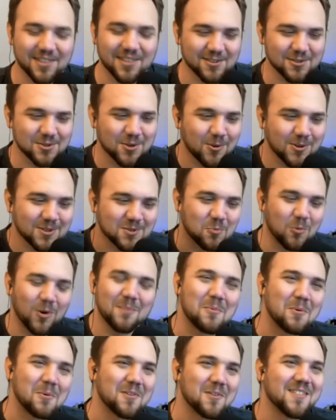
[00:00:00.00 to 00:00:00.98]
There's always one
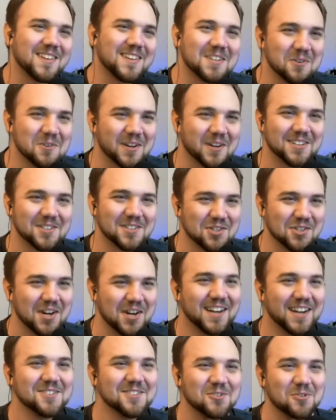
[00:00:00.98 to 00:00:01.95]
more thing you can
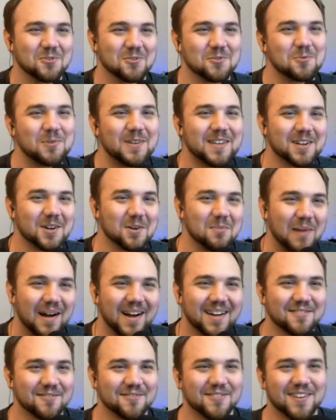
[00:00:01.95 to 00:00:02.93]
change or tweak or
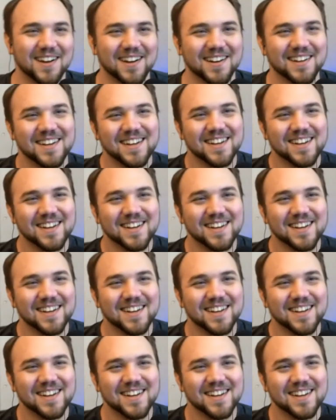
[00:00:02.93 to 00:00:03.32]
modify.